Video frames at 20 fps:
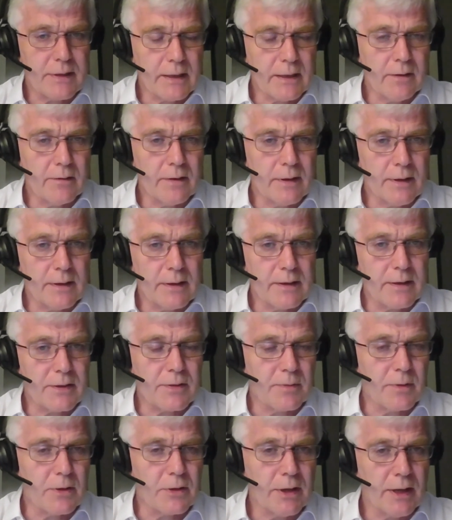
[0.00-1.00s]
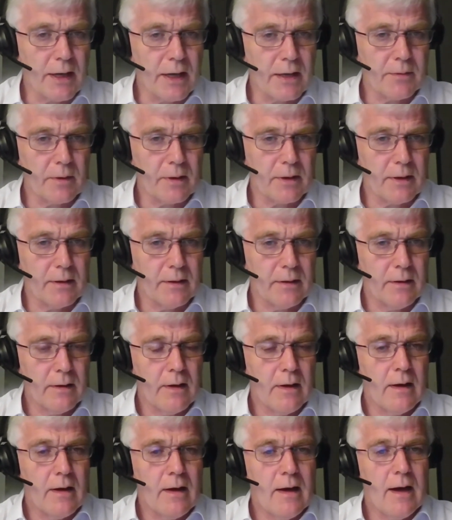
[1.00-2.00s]
particular in the distribution network.
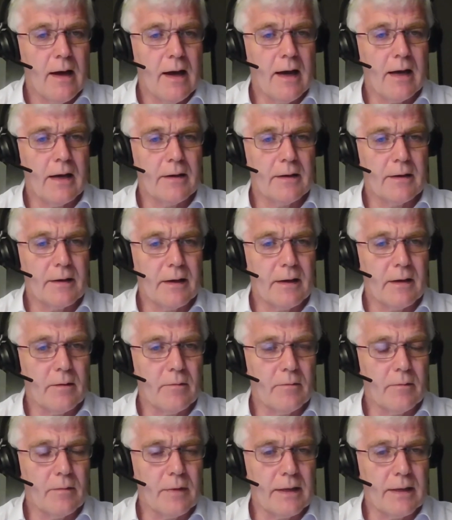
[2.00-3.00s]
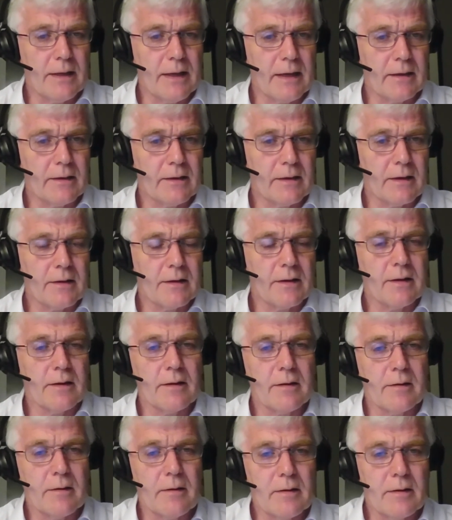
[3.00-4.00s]
And we think that
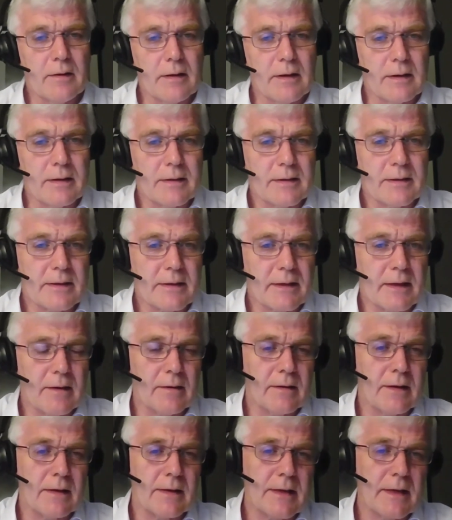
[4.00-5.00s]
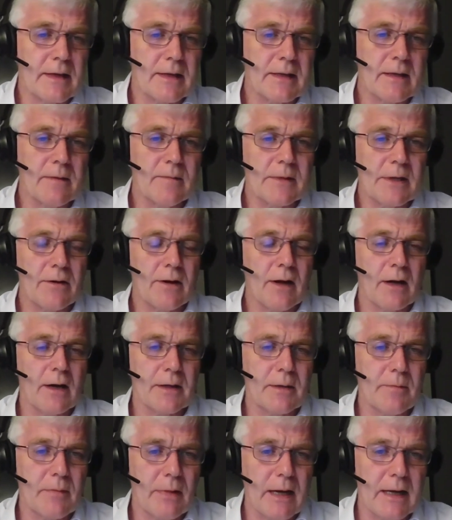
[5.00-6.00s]
the systems are
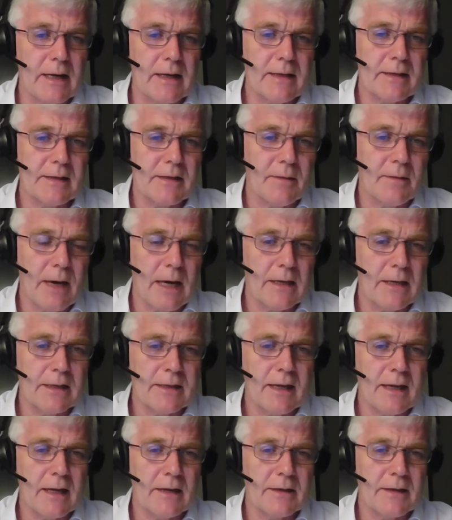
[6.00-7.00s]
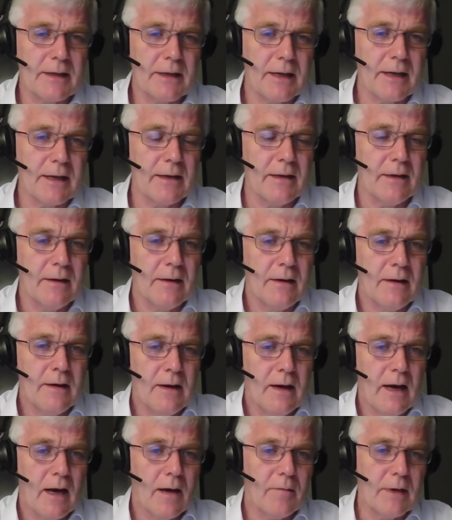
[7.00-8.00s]
not in place to manage that today.
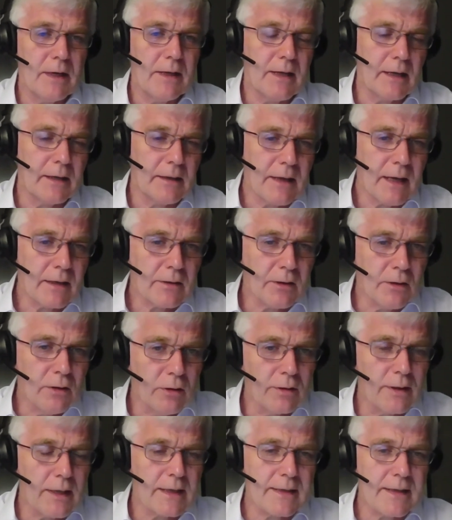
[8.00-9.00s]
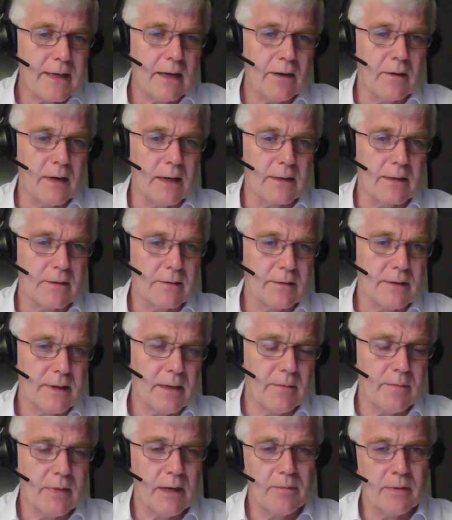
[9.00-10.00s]
And we think that could accelerate. So
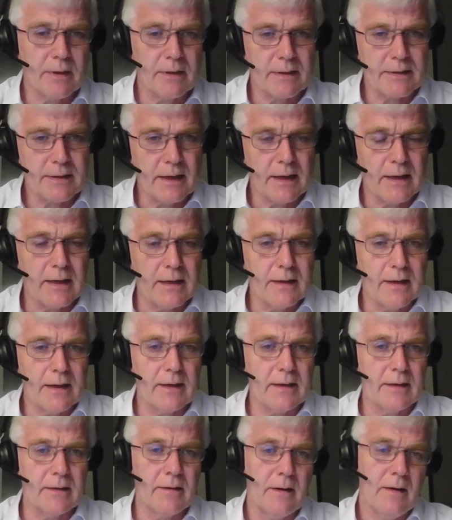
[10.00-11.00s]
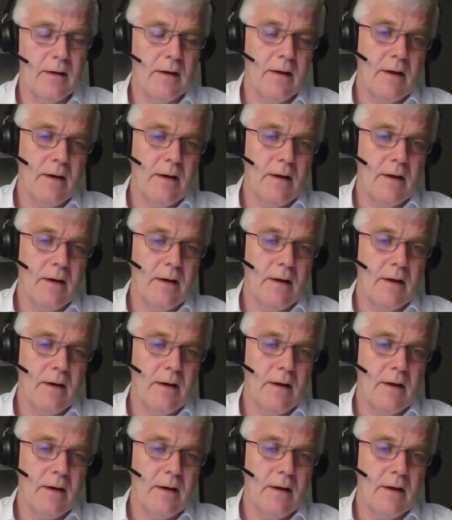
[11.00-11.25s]
say people decide, hey,